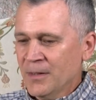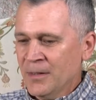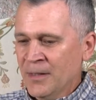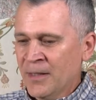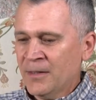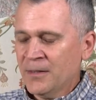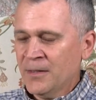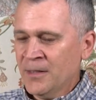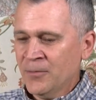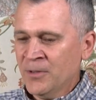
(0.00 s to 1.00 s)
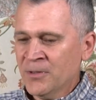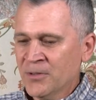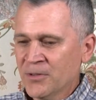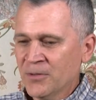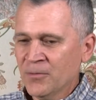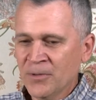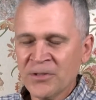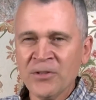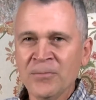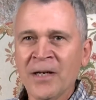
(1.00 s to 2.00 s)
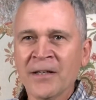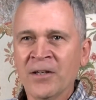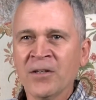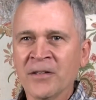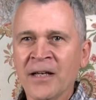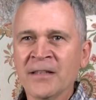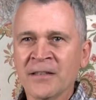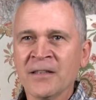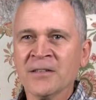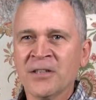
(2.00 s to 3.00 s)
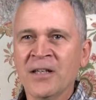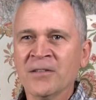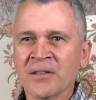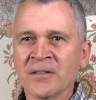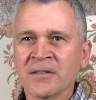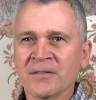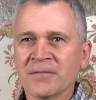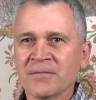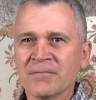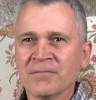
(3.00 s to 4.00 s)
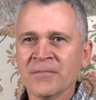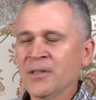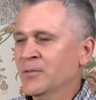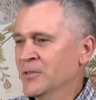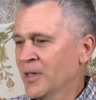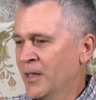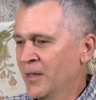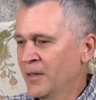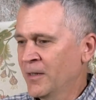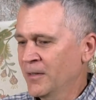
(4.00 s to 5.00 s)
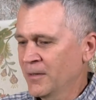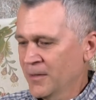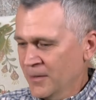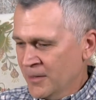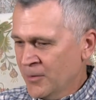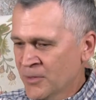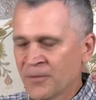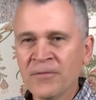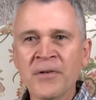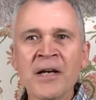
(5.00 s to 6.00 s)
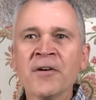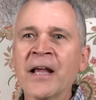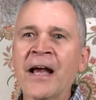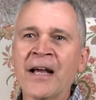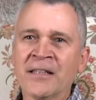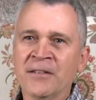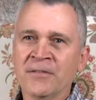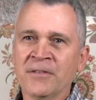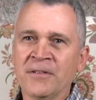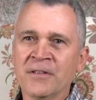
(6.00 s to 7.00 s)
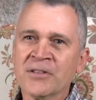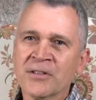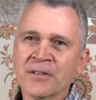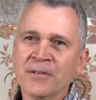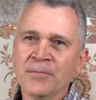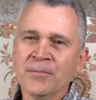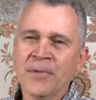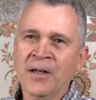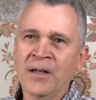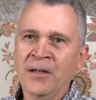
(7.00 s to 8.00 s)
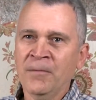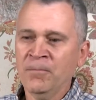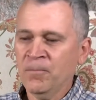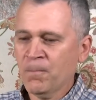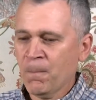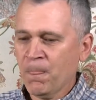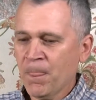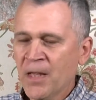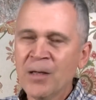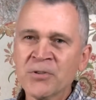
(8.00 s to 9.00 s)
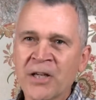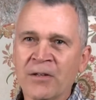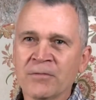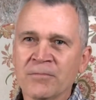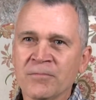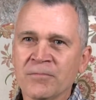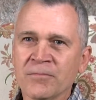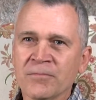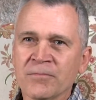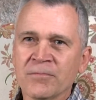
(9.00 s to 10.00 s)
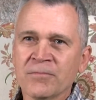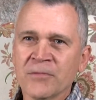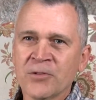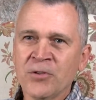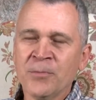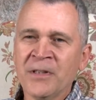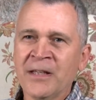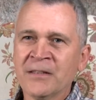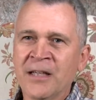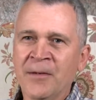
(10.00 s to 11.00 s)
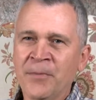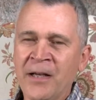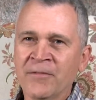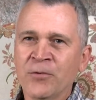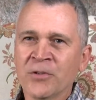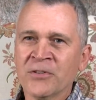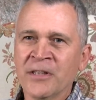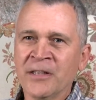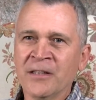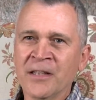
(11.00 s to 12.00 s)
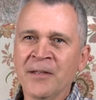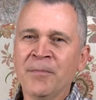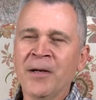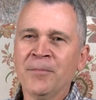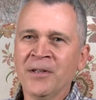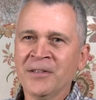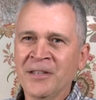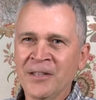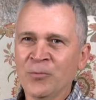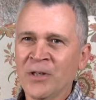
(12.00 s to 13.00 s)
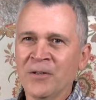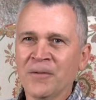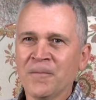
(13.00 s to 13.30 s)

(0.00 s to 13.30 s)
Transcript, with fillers: yeah, it was what you might call the idyllic childhood. Wow. There was uh, there was a very active um, Cub Scout troop at that time, Pack 14, led by Bud Kidwell,